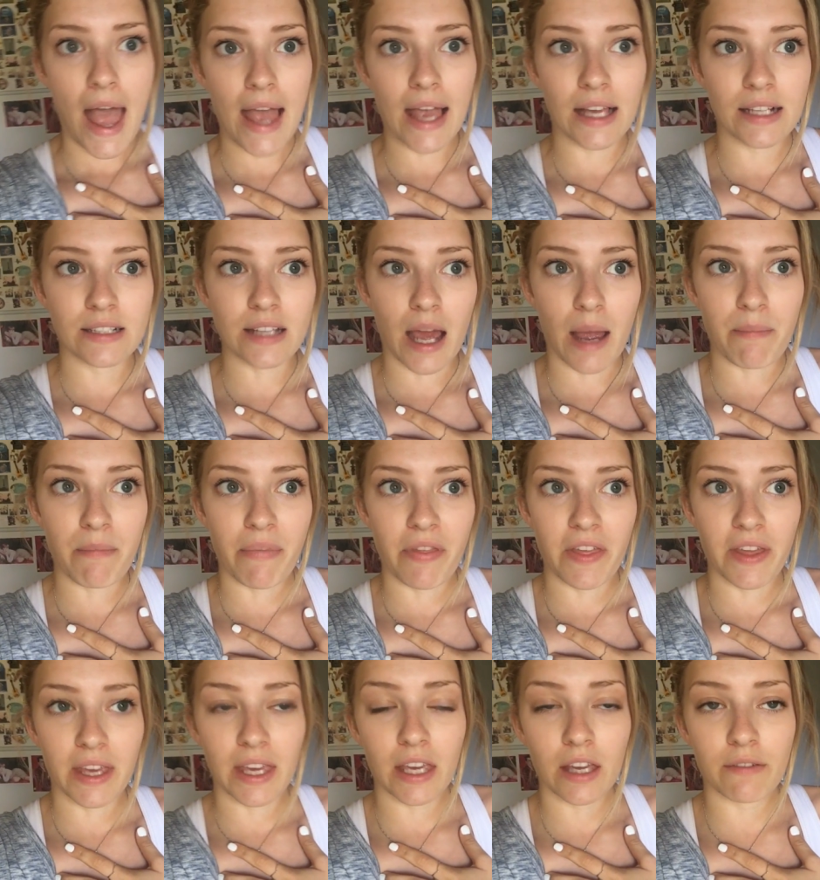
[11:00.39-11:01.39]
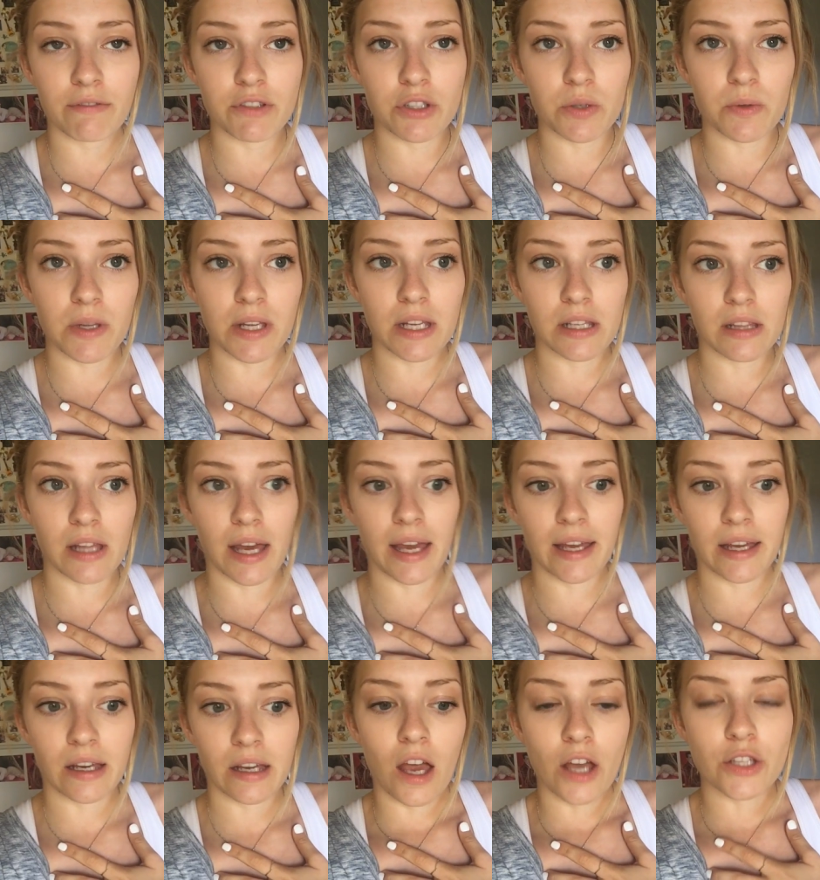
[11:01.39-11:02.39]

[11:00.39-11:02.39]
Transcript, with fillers: and I'm thinking of doing like